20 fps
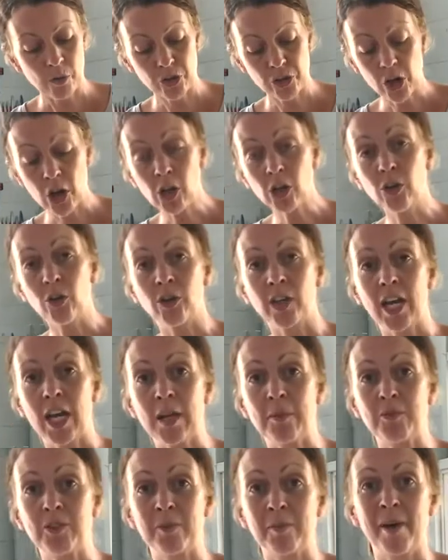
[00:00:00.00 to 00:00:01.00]
charcoal
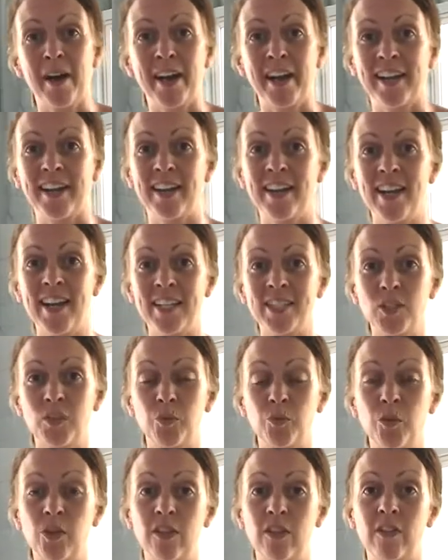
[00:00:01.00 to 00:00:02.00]
came to mind, and
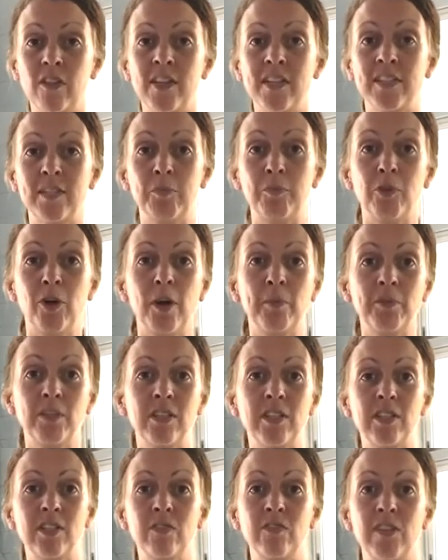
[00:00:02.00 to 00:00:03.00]
that's one of the things that
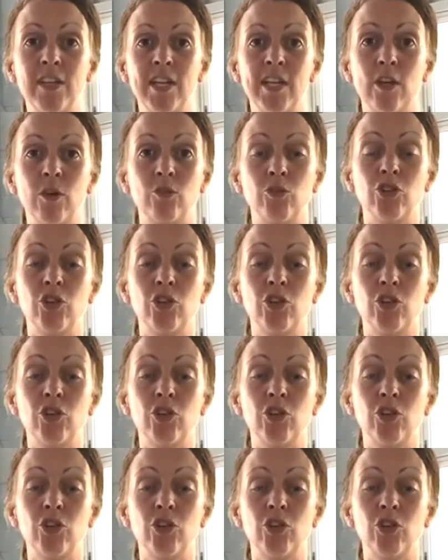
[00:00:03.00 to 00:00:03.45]
prompted this video.